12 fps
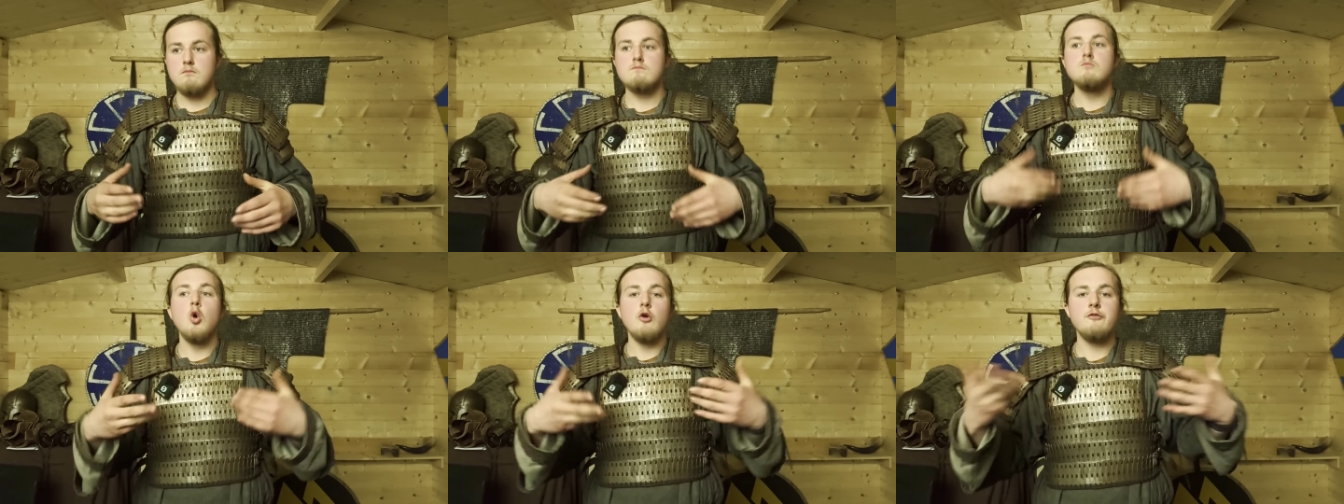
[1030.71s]

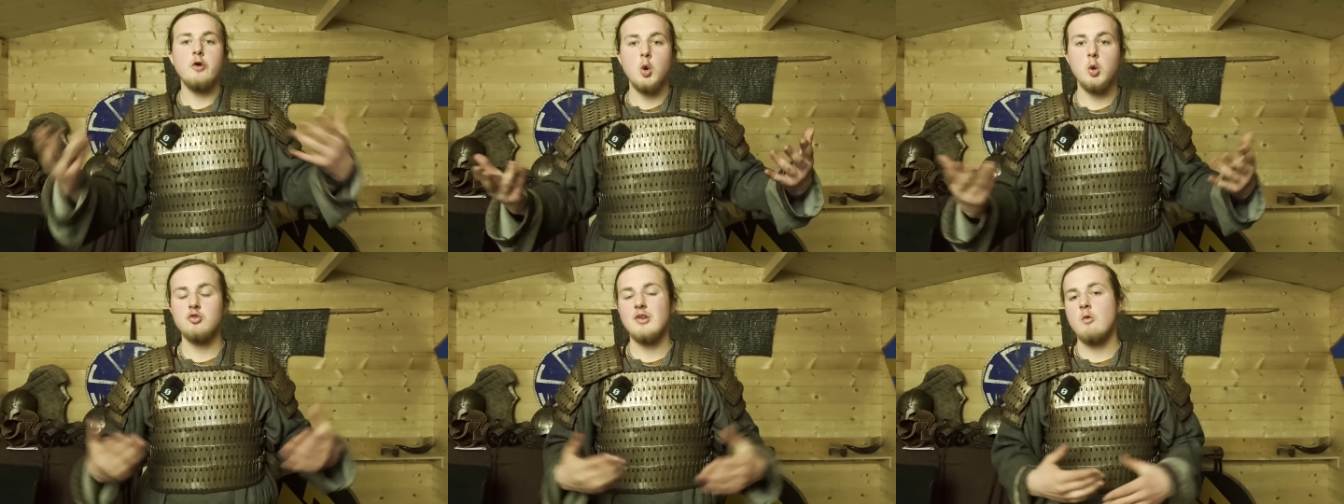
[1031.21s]
more
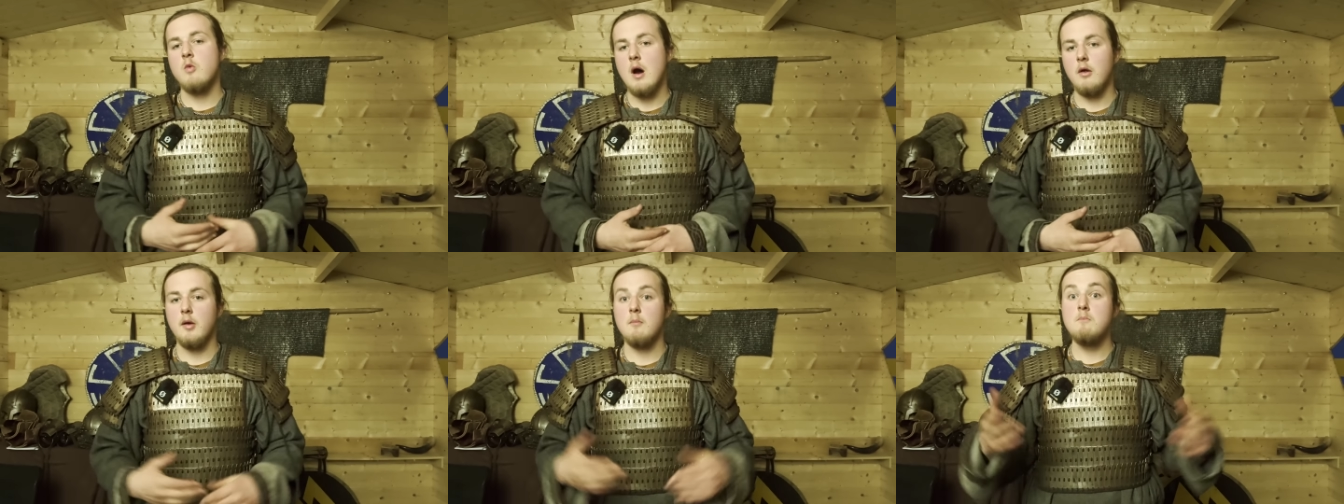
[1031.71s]
focused
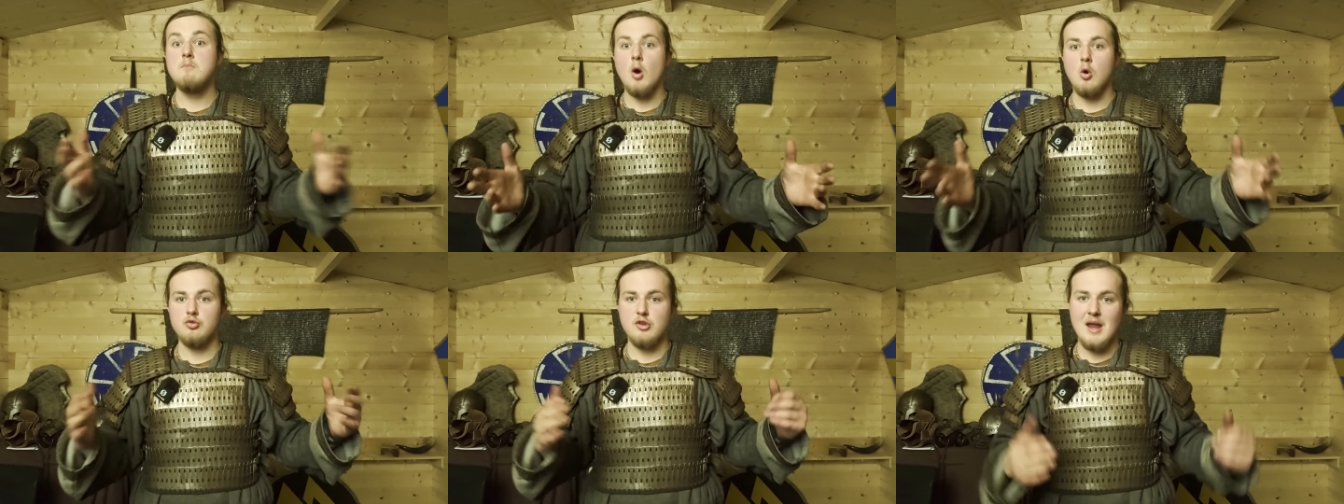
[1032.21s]
around
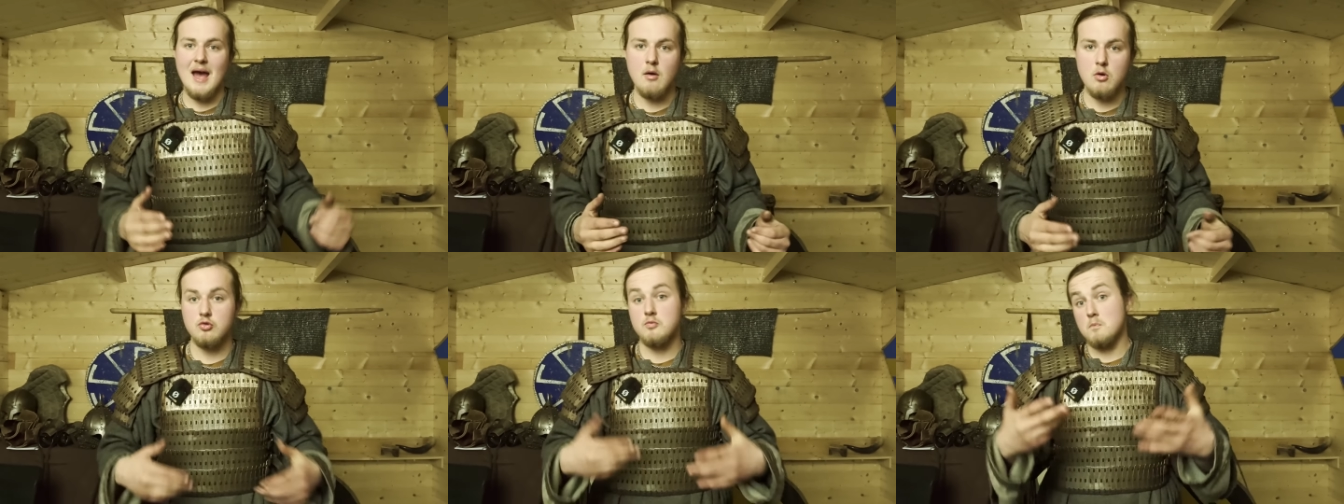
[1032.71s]
bows and
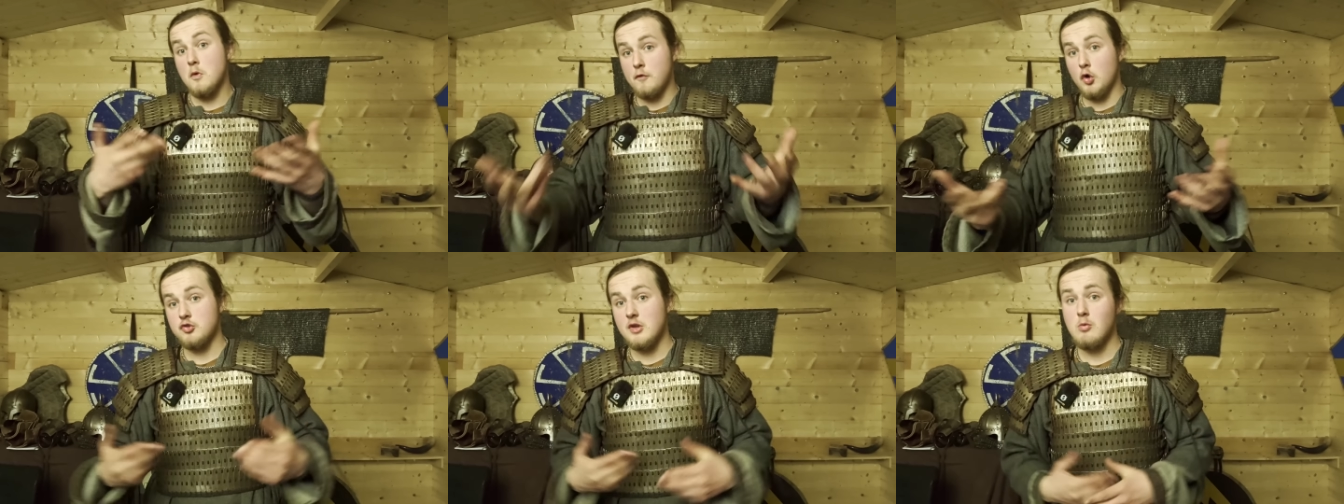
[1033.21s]
arrows, more
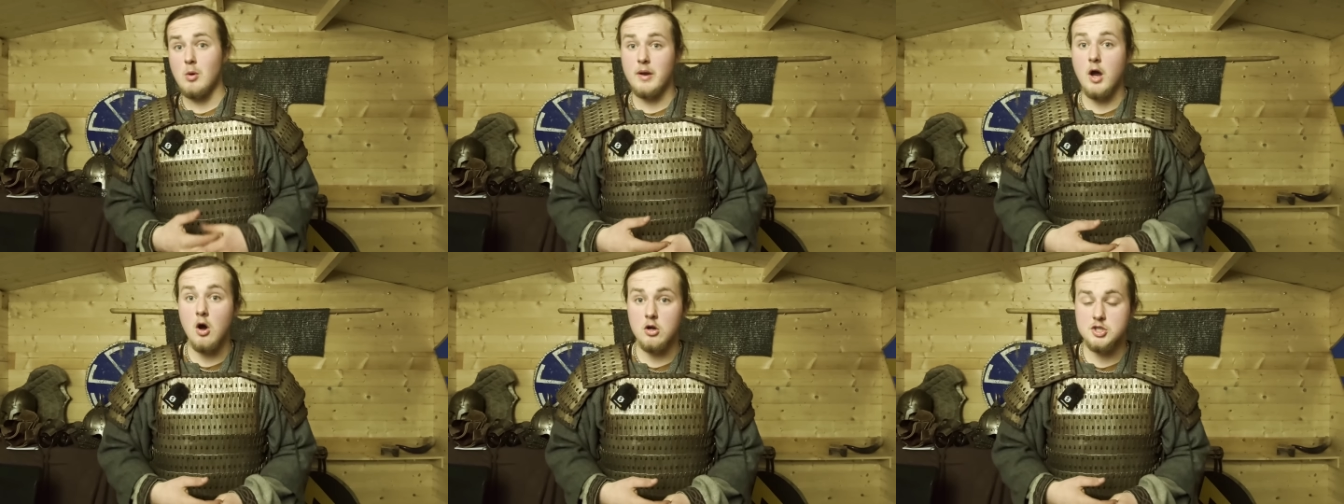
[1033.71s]
focused around
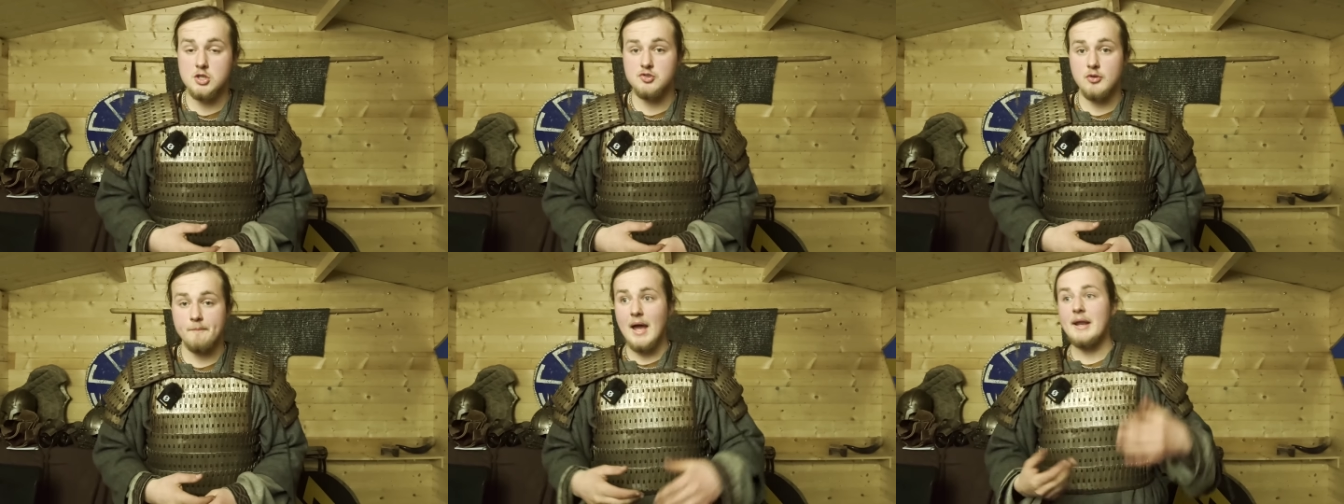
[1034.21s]

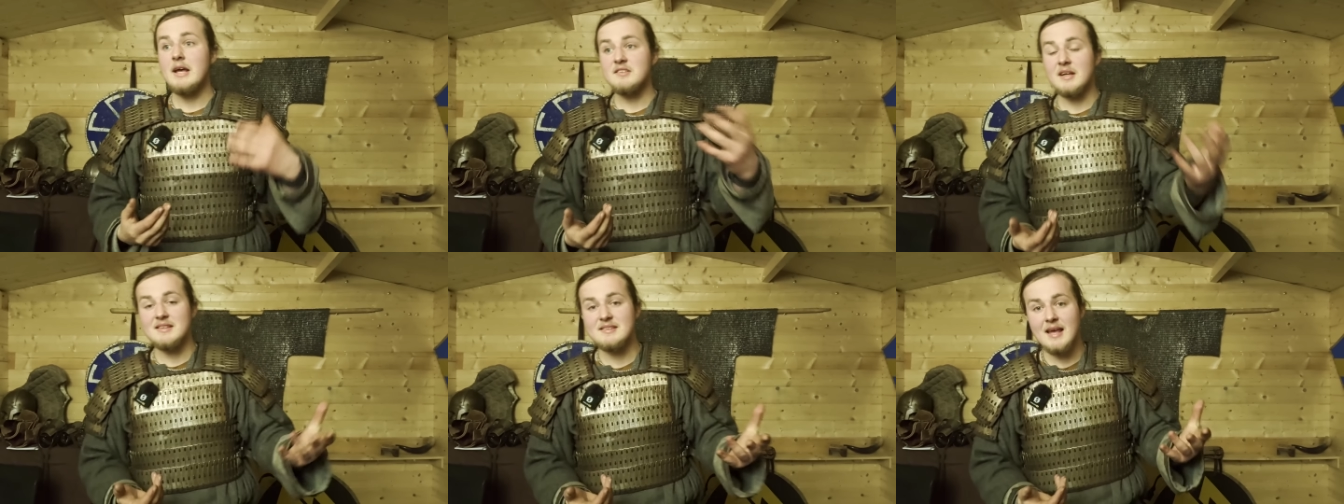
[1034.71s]
archers. And as
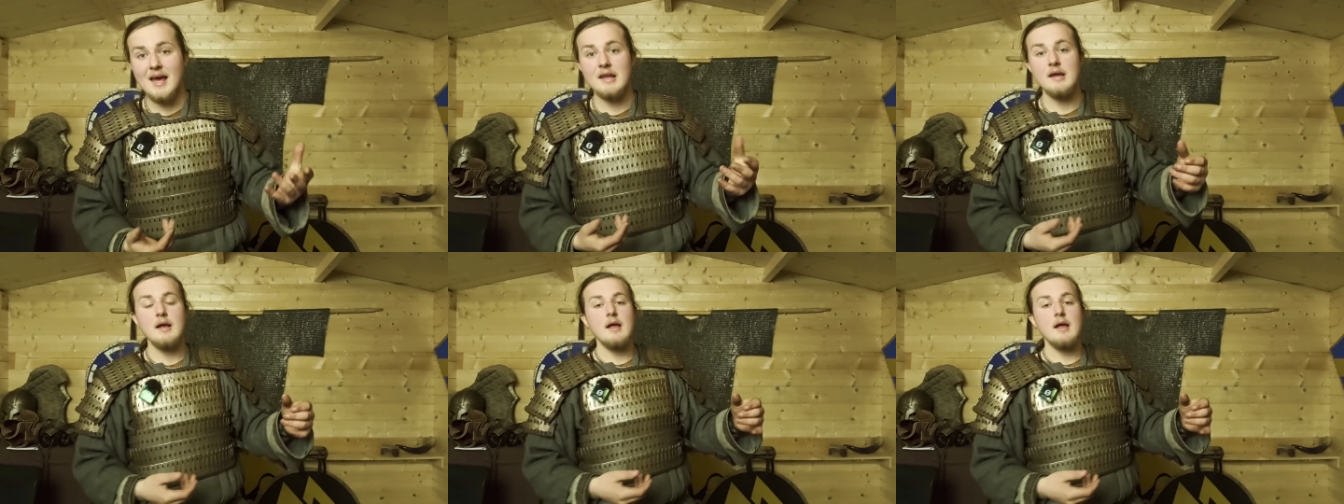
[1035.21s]
I said,